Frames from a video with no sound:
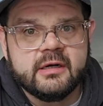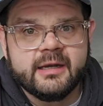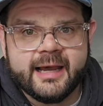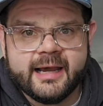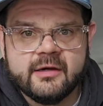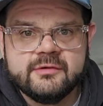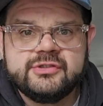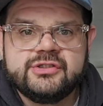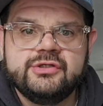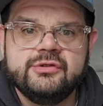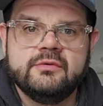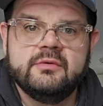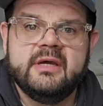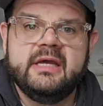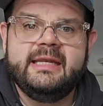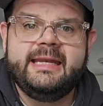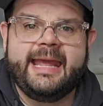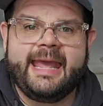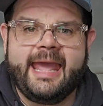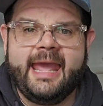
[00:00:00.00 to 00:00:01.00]
now to
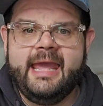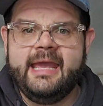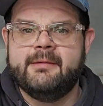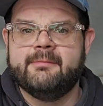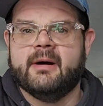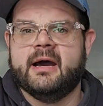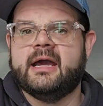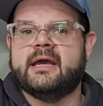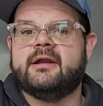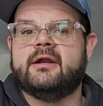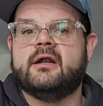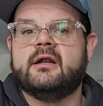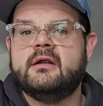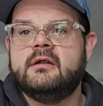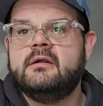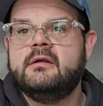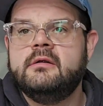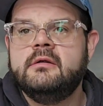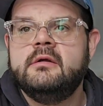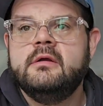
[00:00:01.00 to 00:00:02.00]
an A minor.
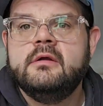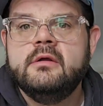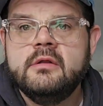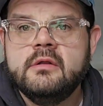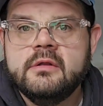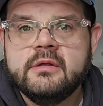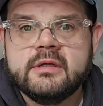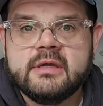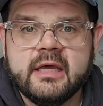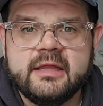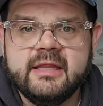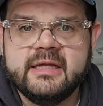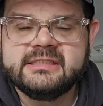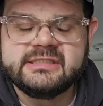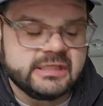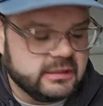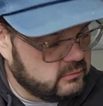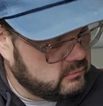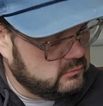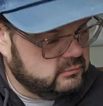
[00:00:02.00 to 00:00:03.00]
Okay, that
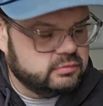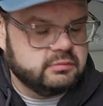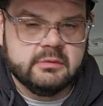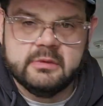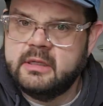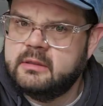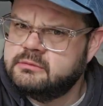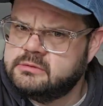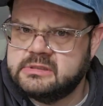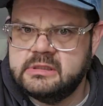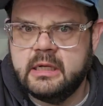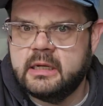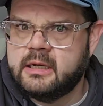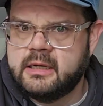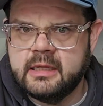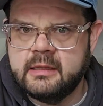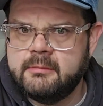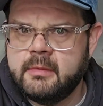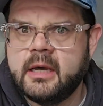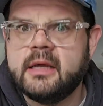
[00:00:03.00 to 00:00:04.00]
was not an
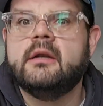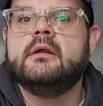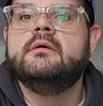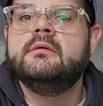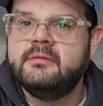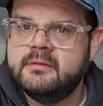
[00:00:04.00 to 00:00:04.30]
A minor.